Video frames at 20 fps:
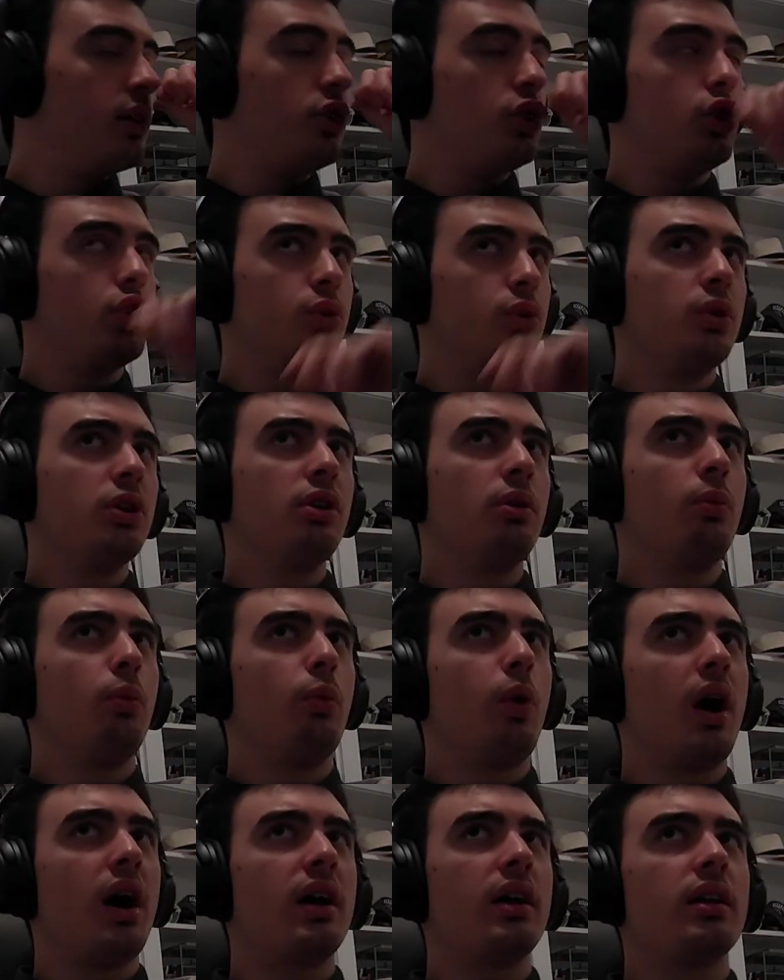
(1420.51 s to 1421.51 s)
You wouldn't
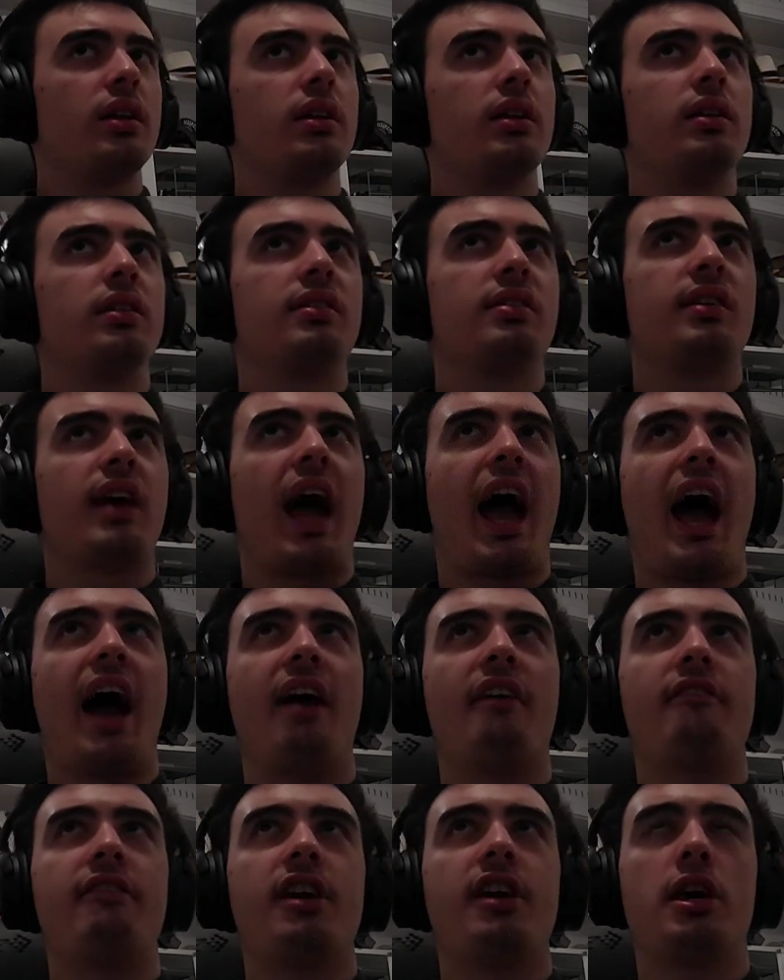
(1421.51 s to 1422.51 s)
want to
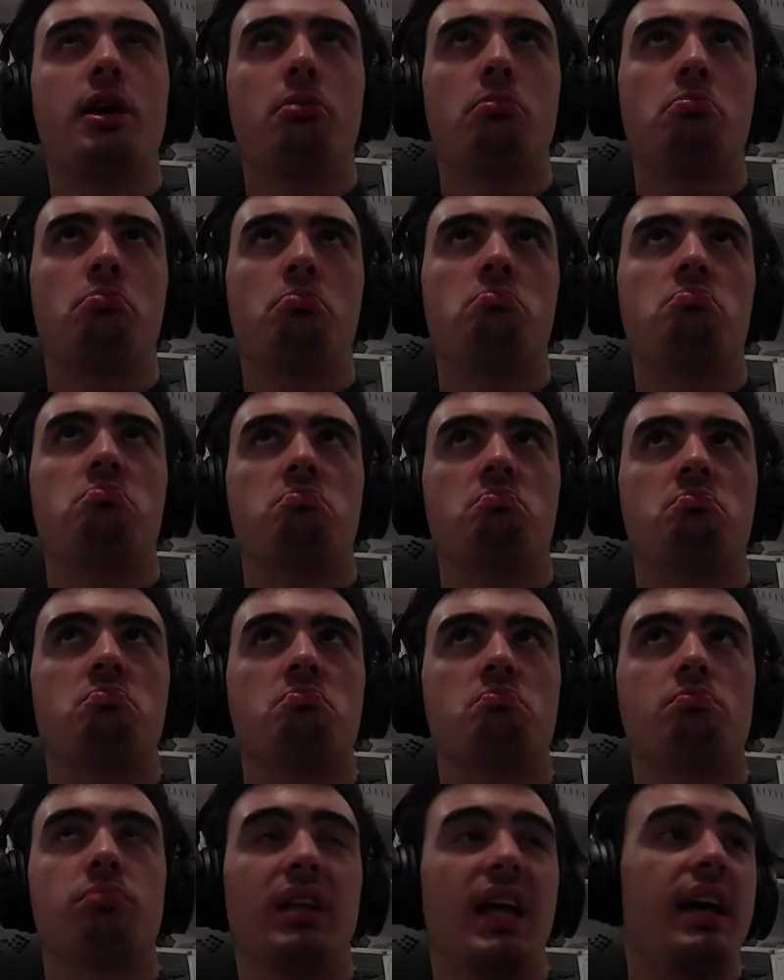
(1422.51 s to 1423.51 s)
have him
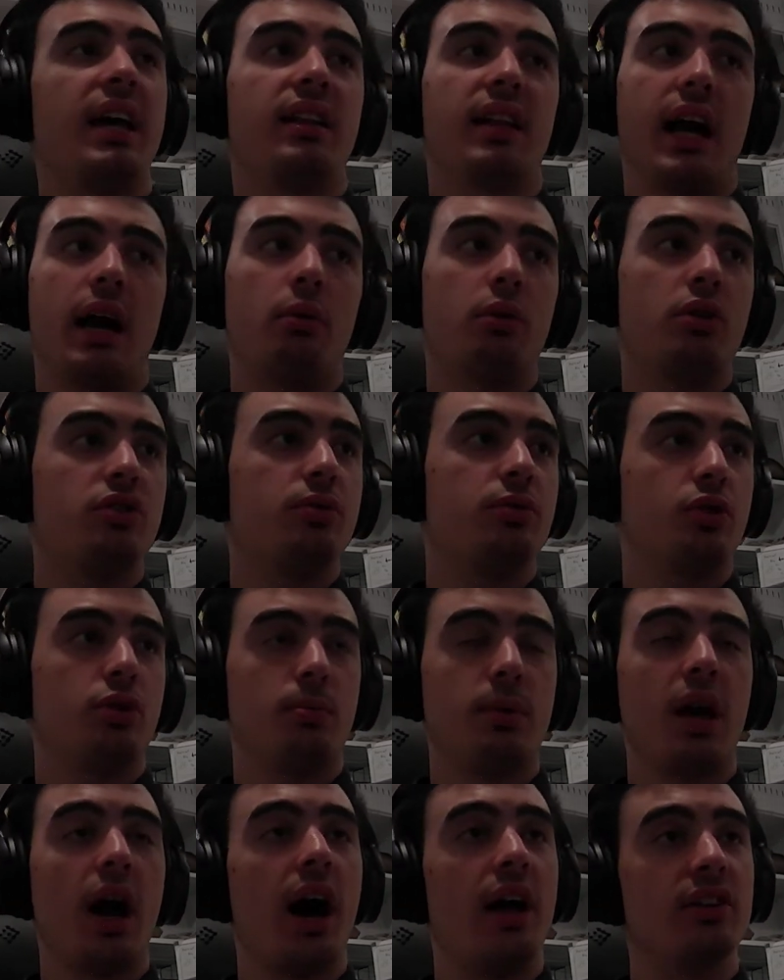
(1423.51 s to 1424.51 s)
playing Clown Wars, to
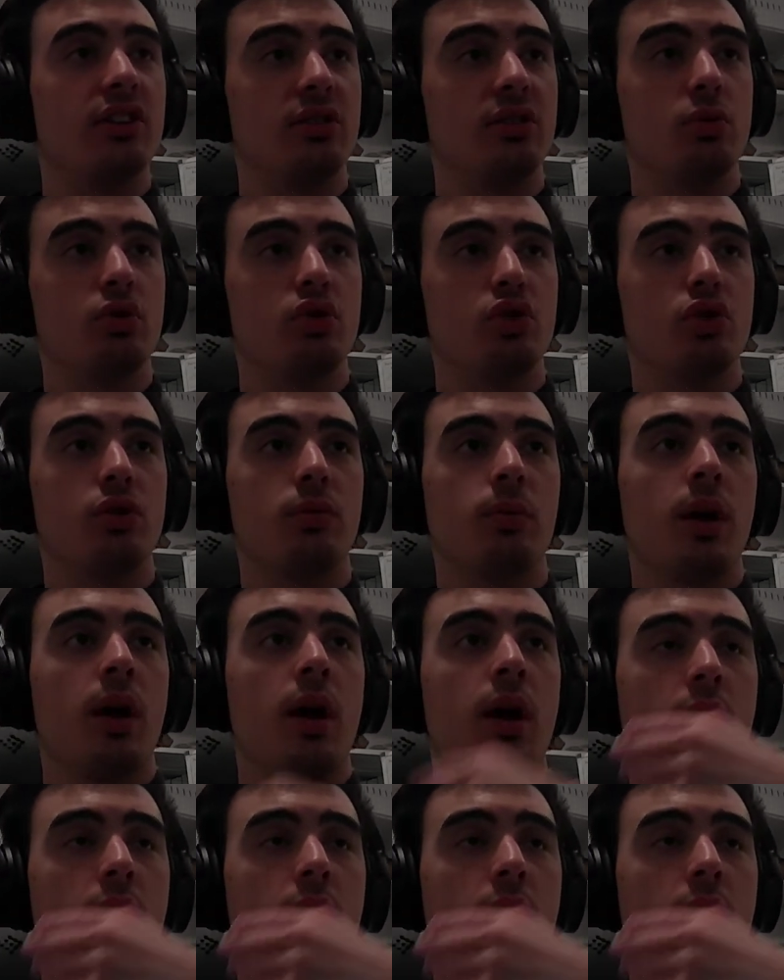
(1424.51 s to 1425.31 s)
be honest with you.